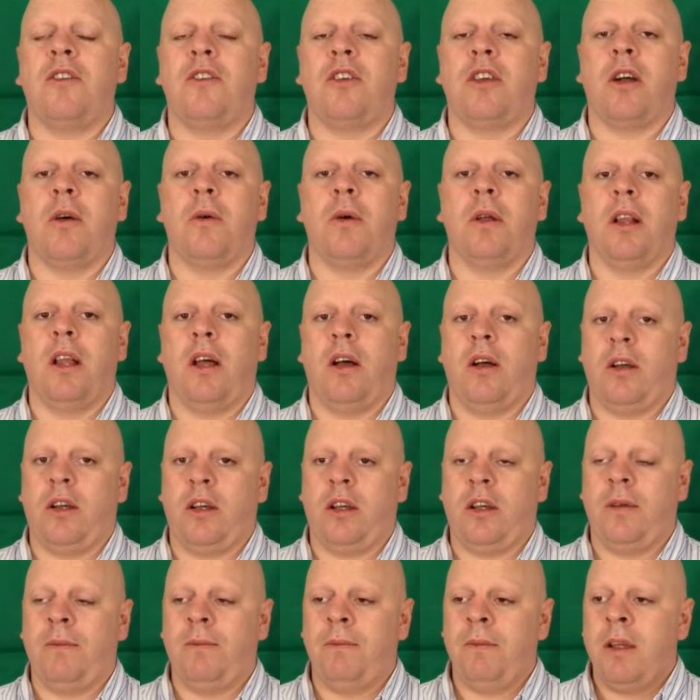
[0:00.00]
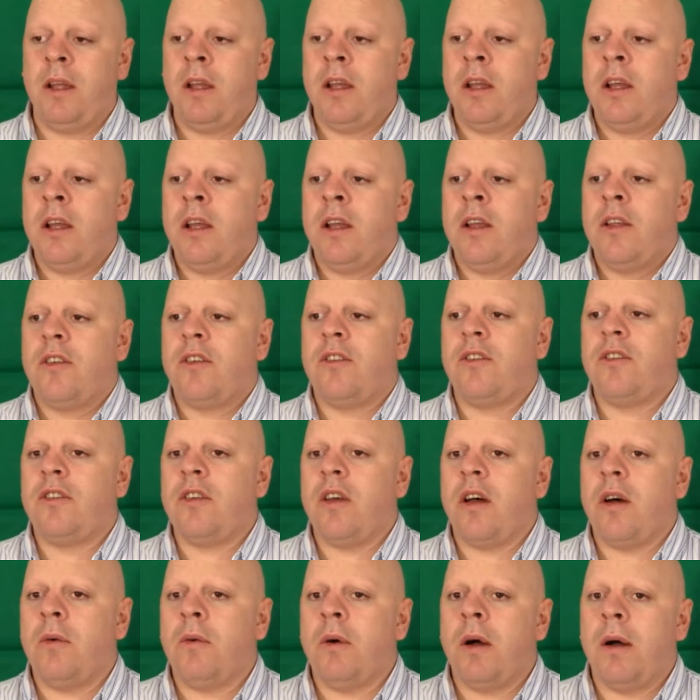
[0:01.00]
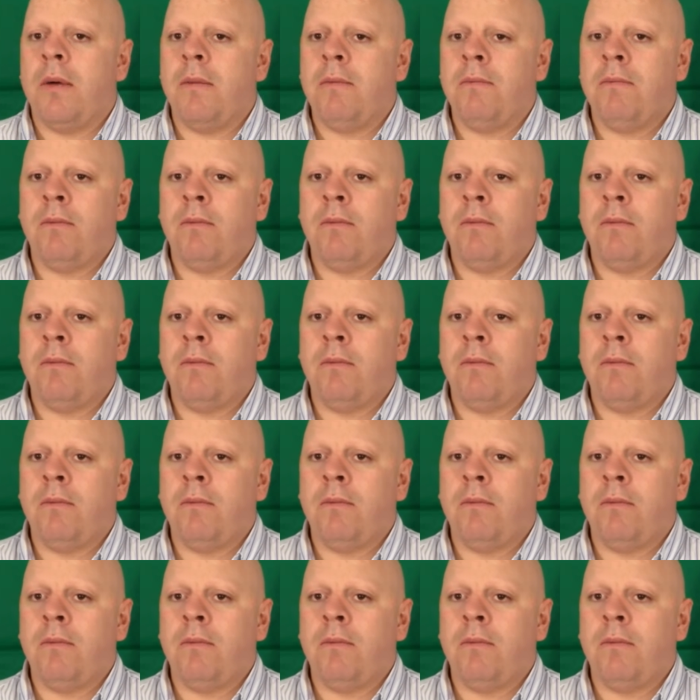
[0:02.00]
as you go along. So